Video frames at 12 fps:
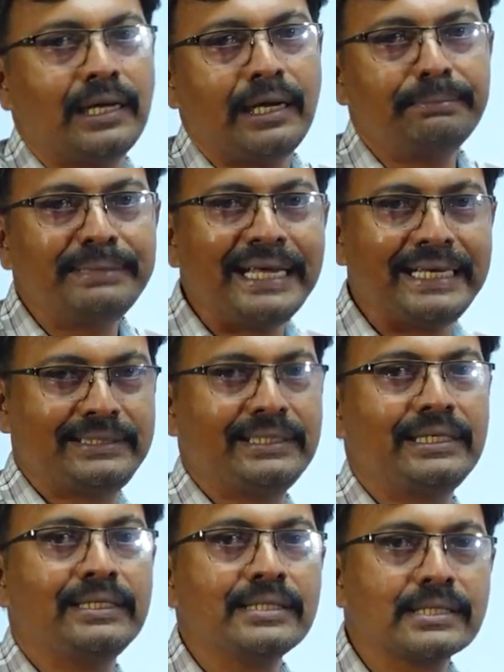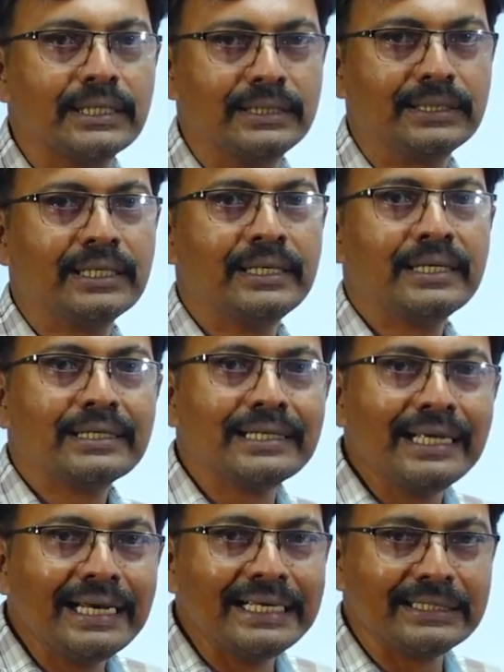a update, insert,
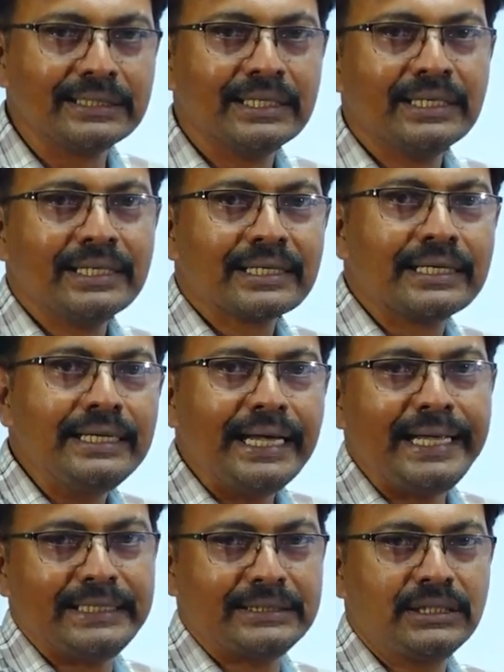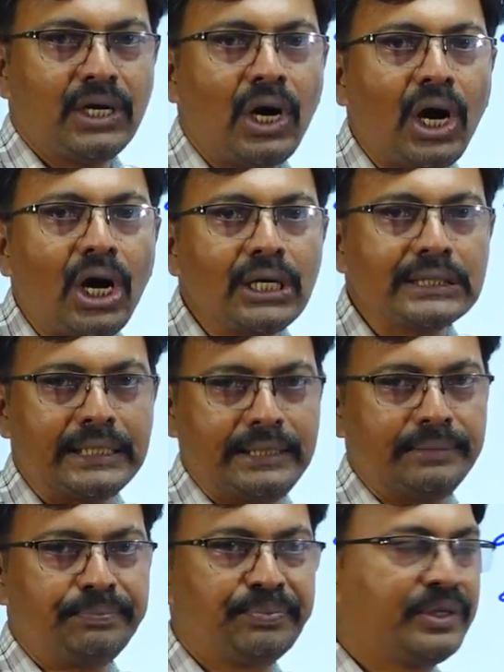delete, create,
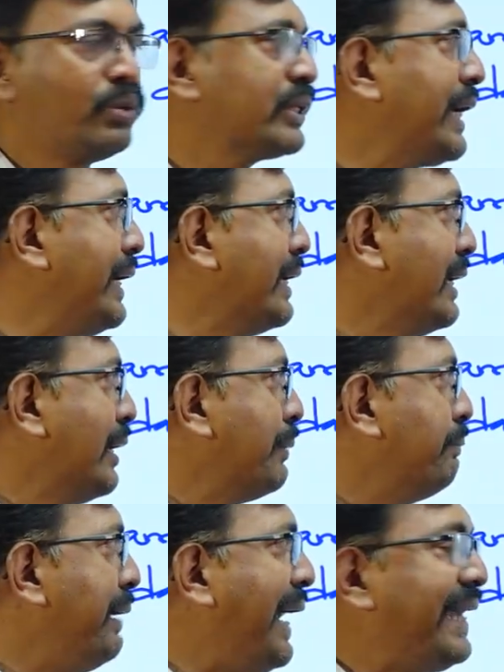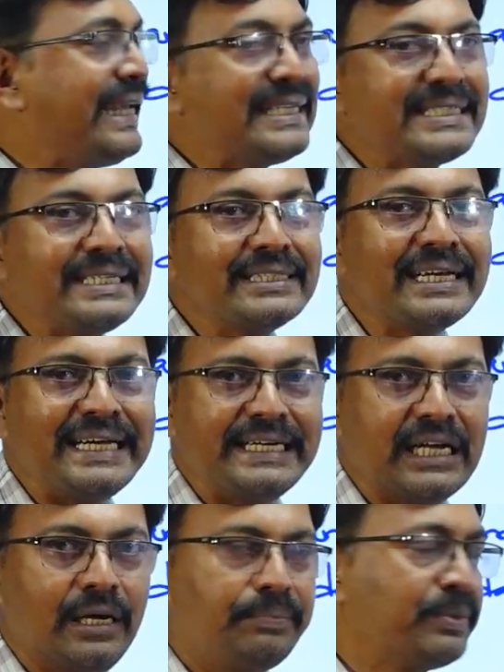alter. Okay, managing the
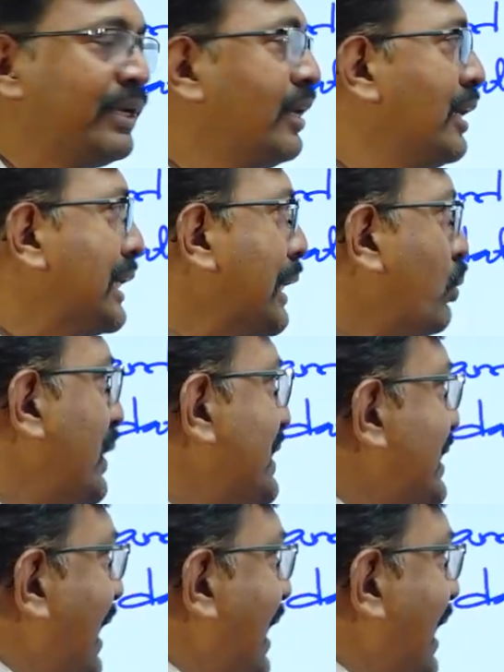data. Okay, what is